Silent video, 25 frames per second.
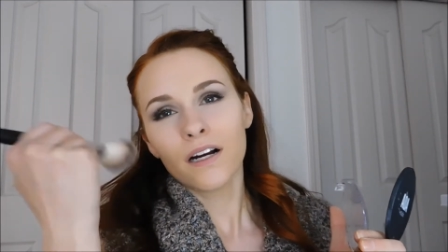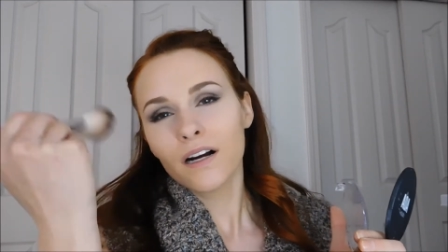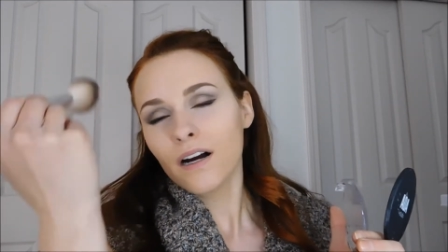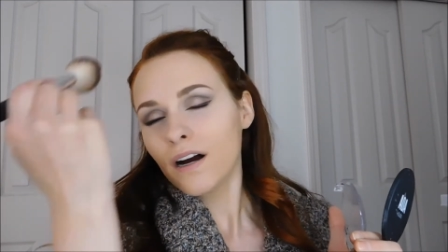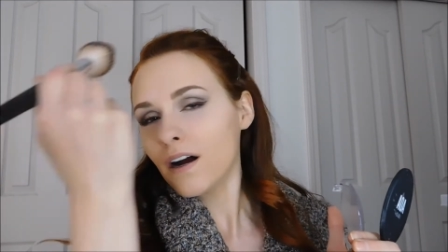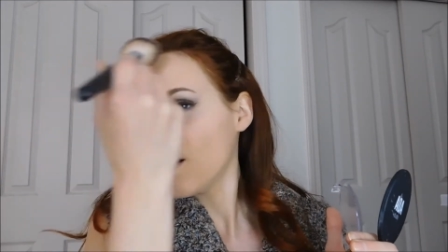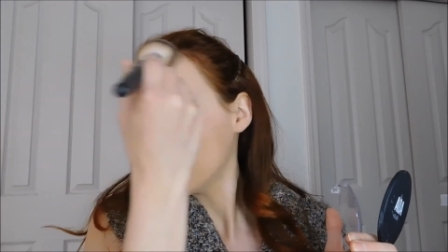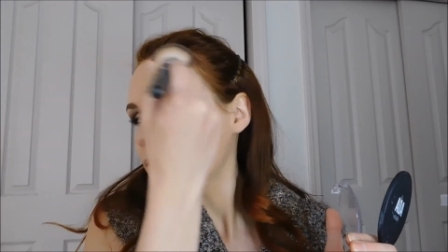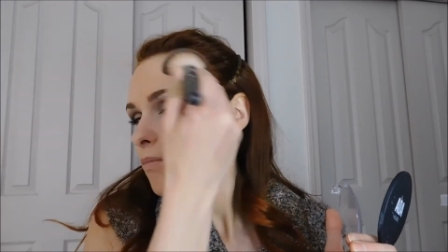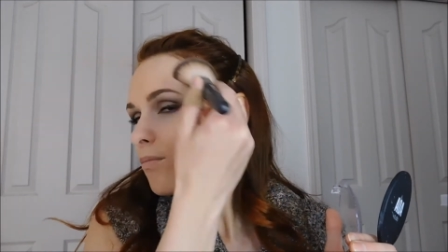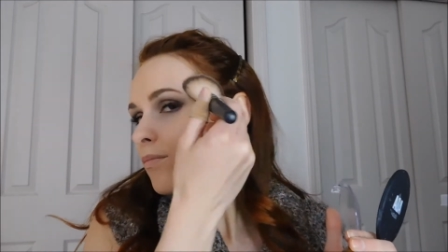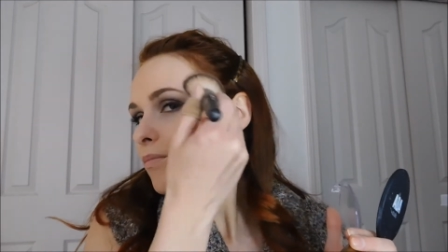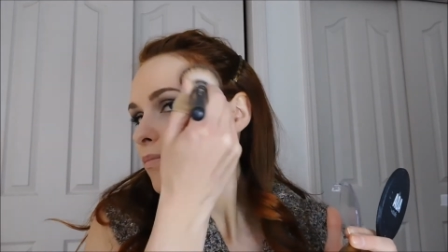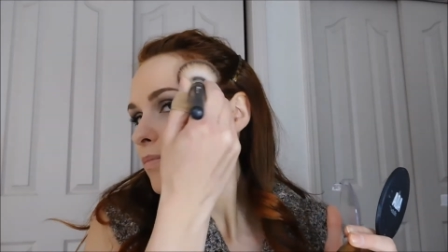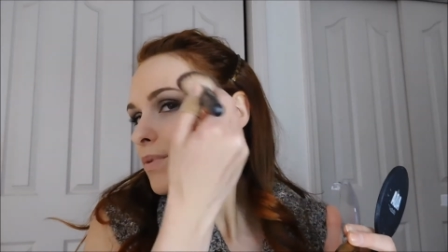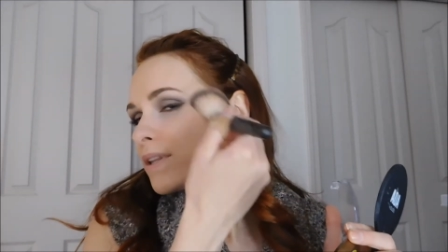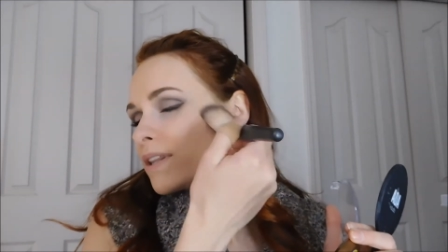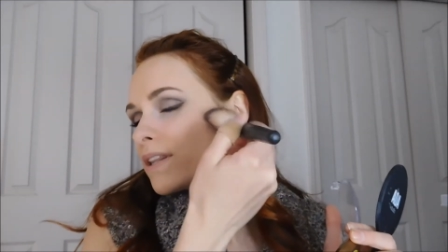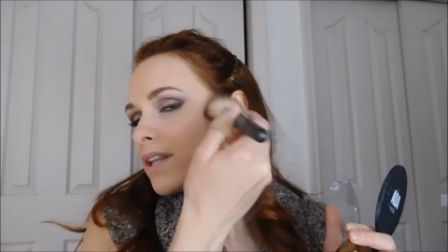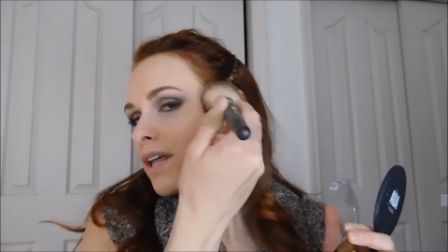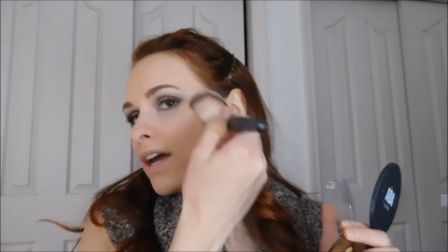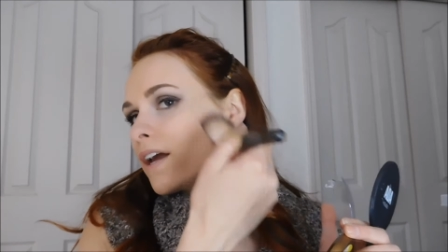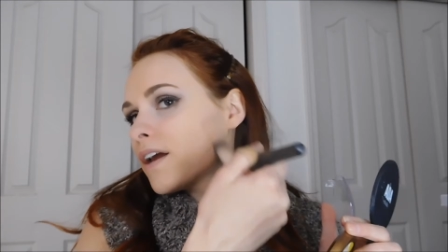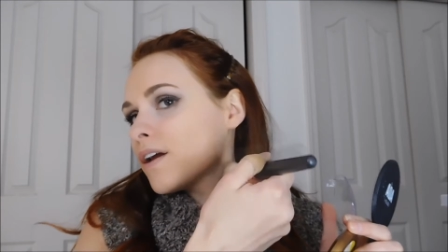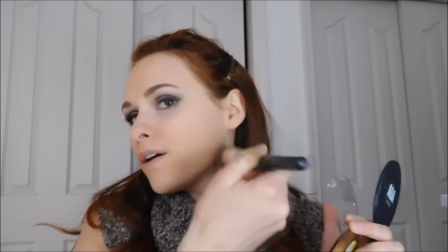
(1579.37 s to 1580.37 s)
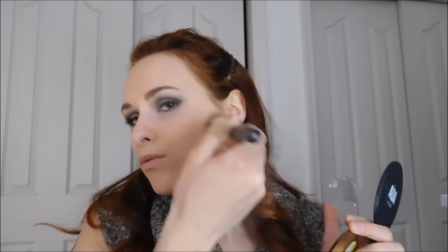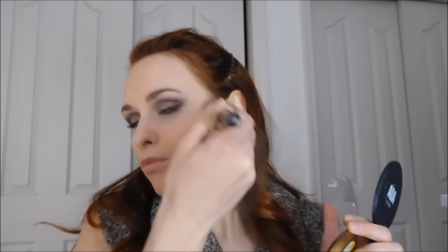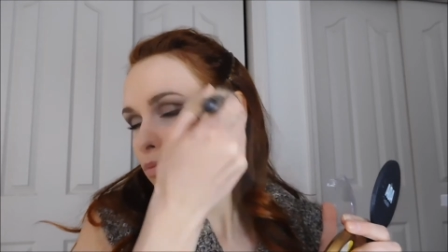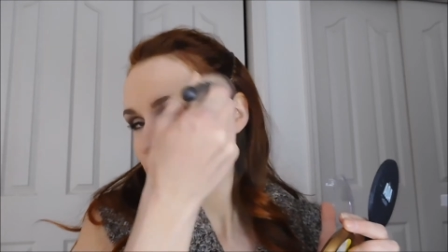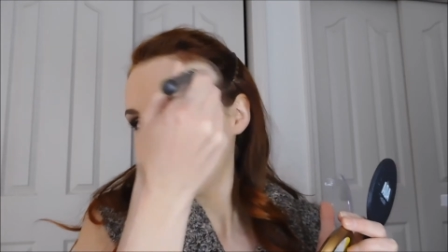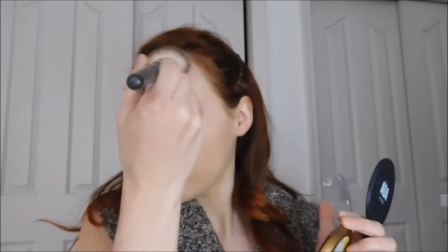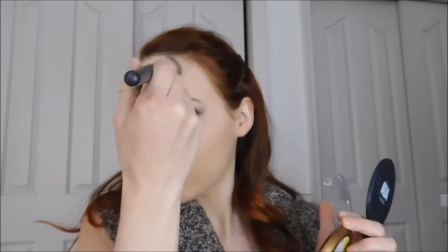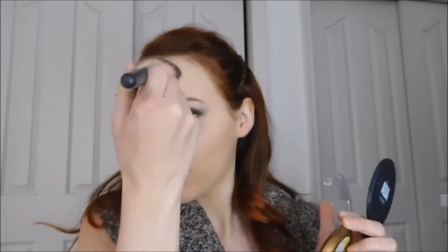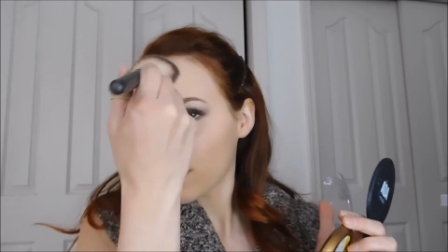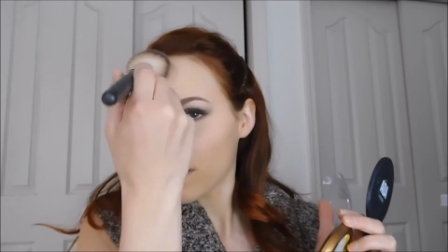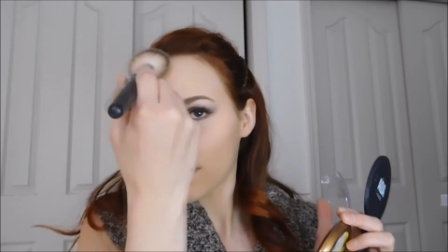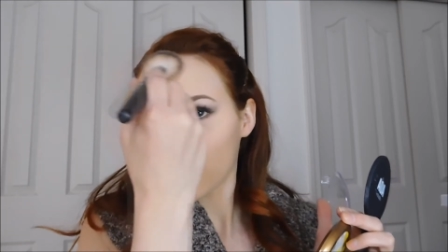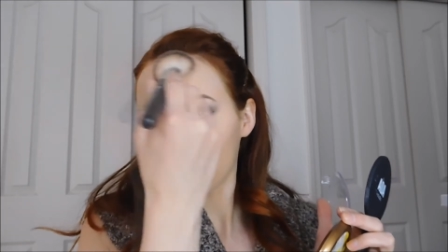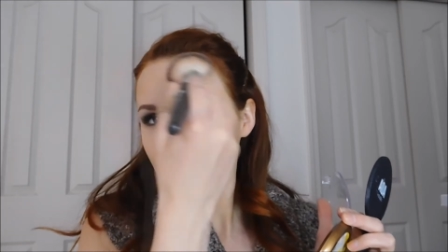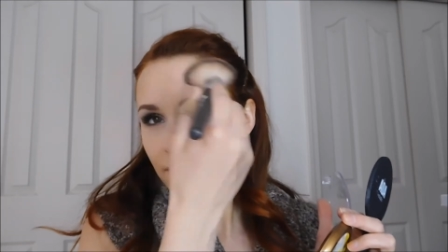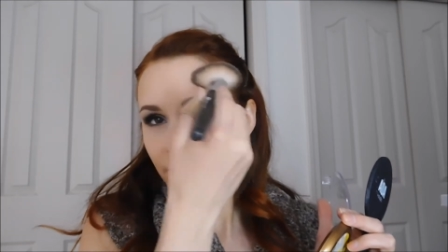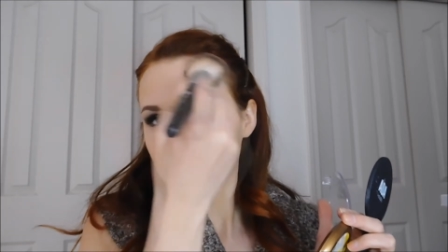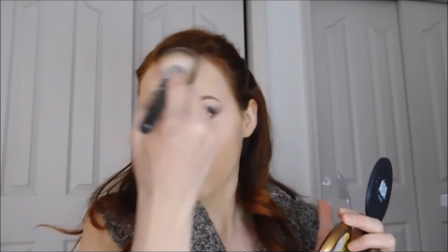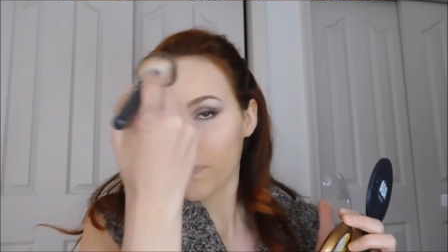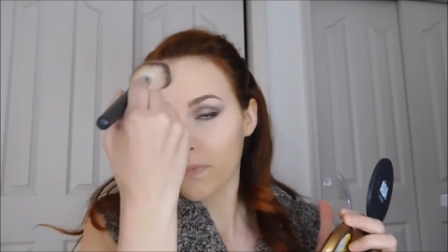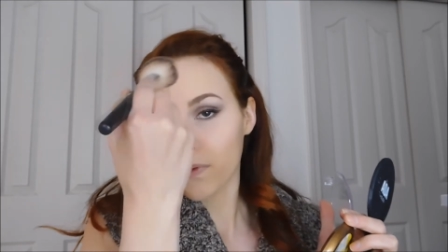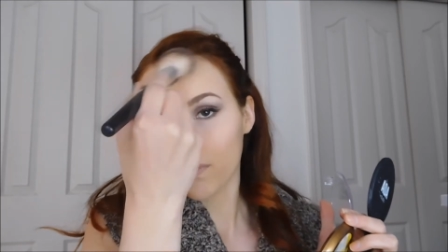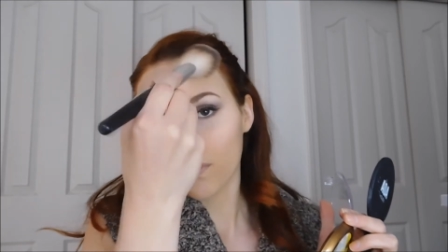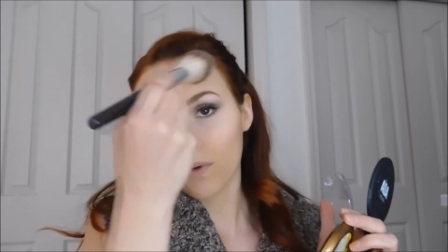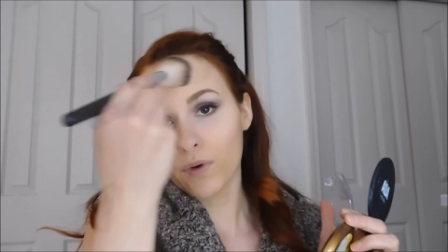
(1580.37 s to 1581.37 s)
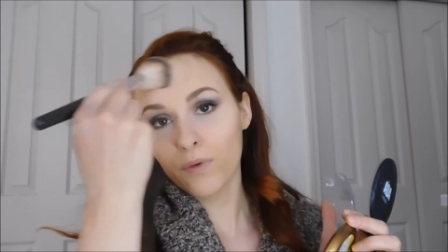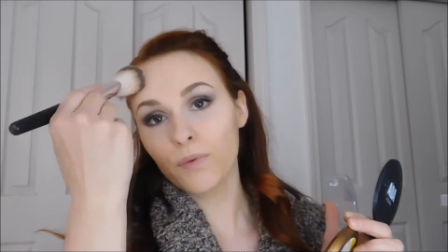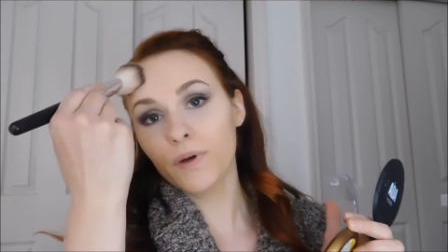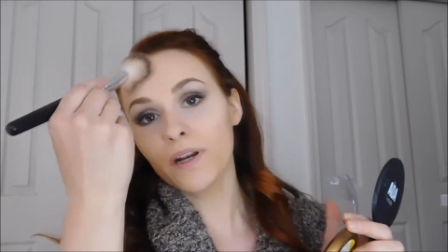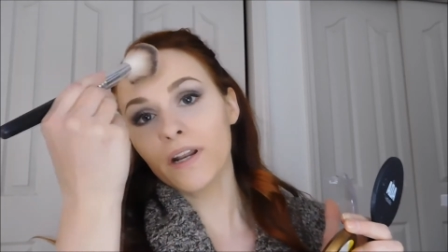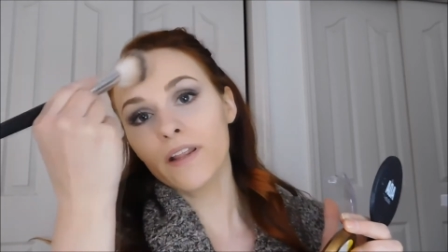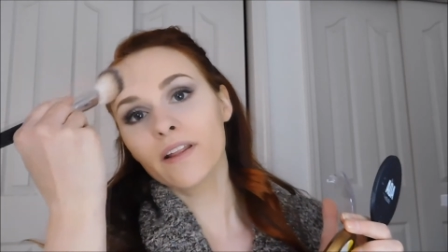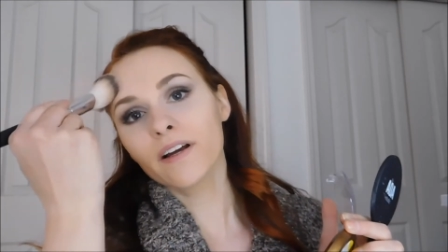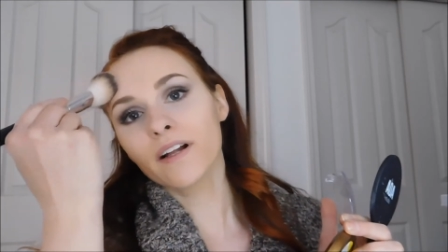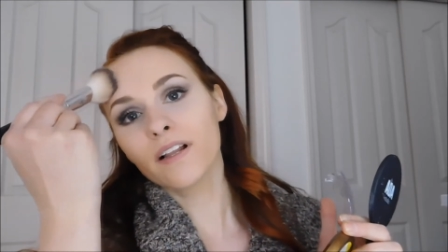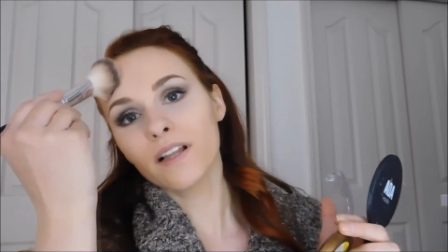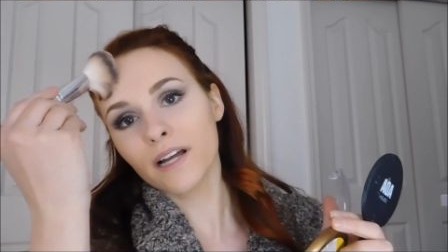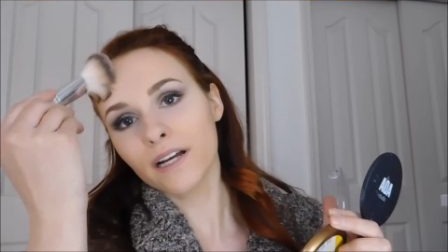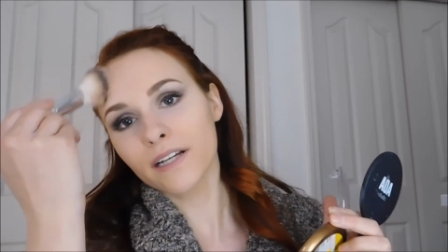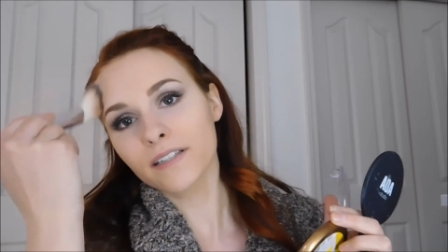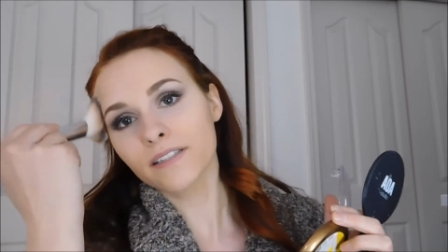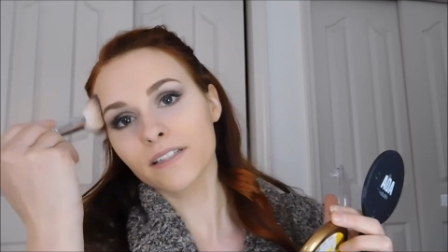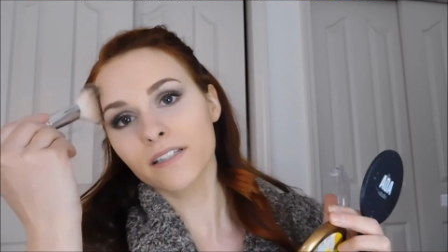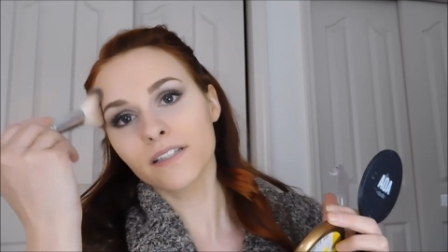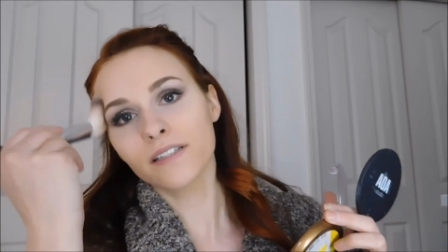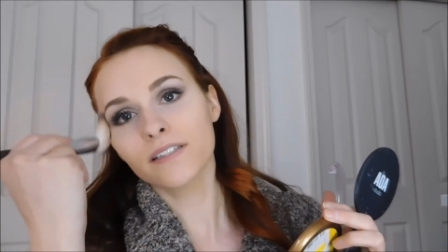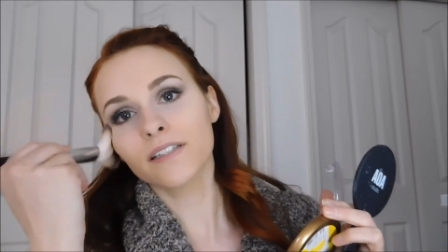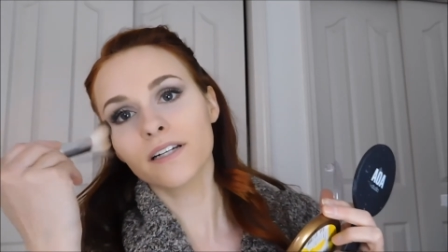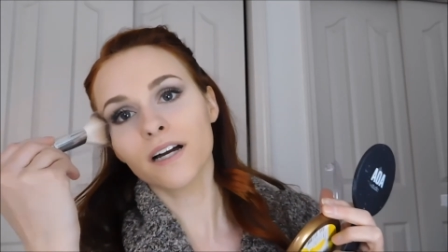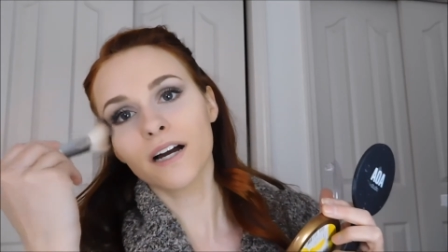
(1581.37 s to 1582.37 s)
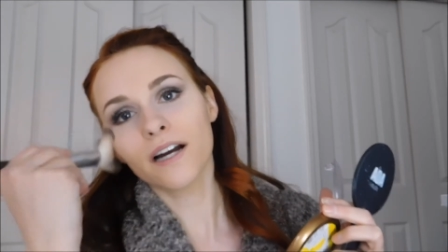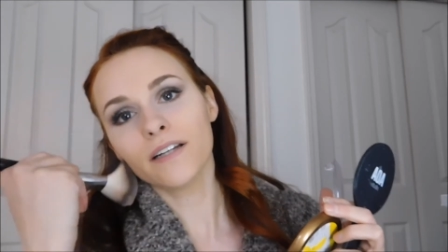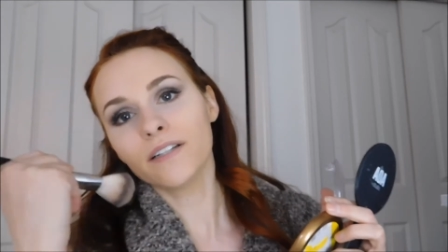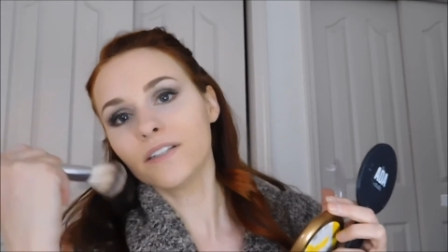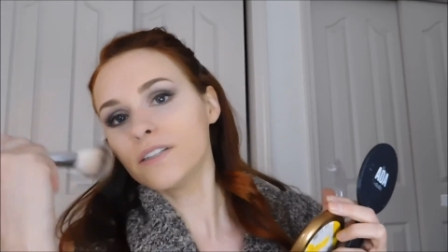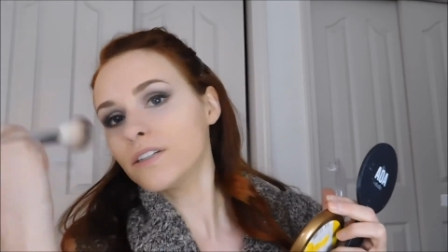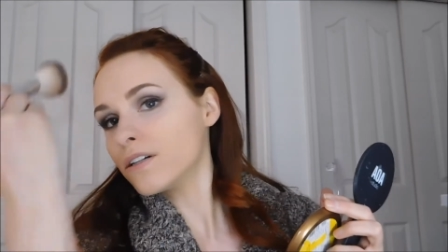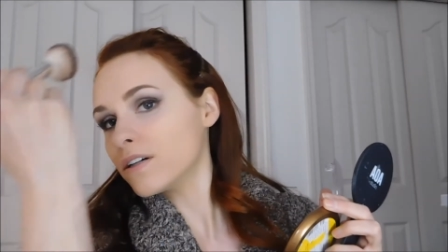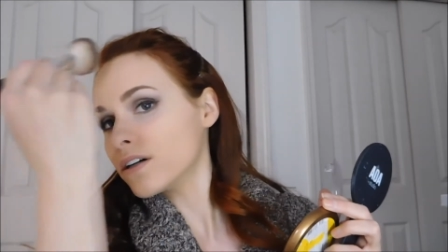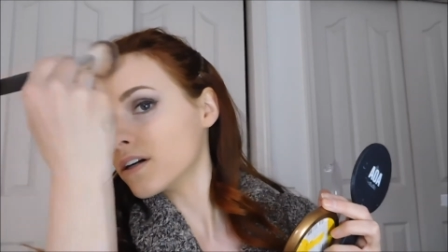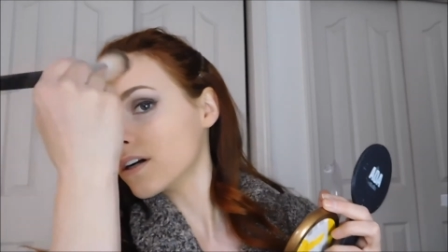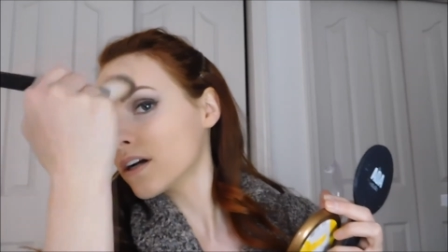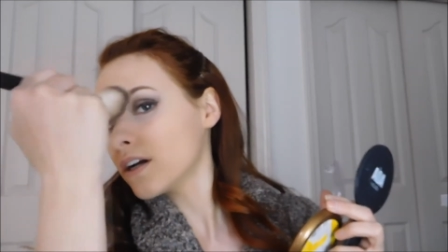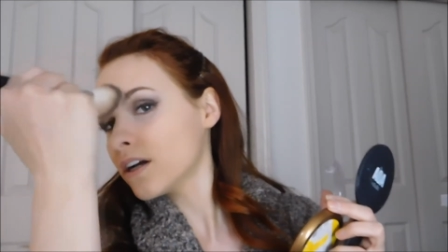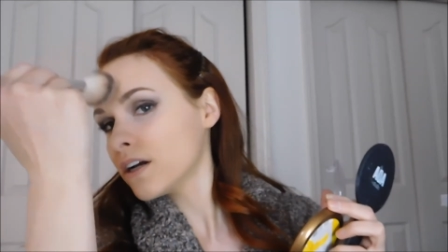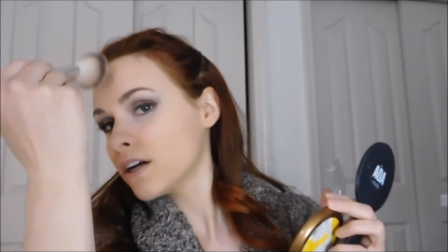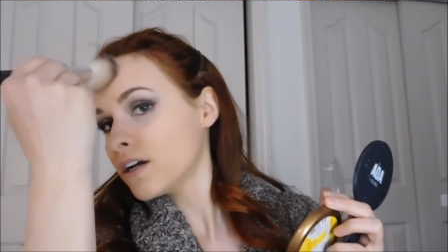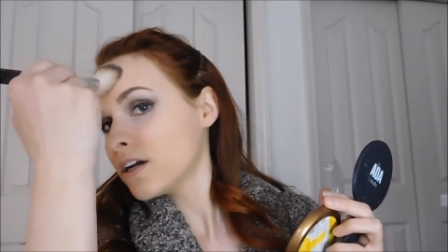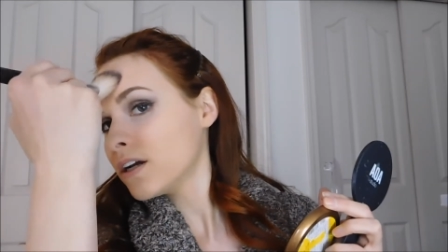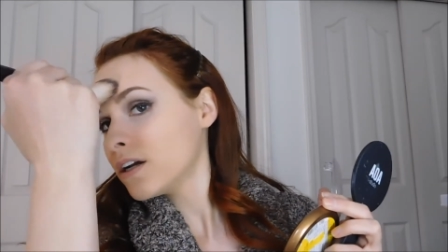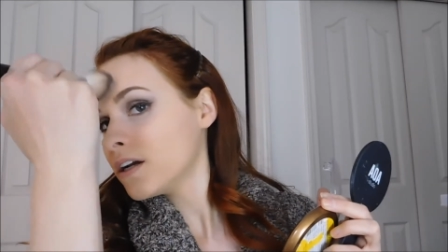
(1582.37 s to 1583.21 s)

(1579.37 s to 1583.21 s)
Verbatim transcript: but they were, well, one of the classes I took,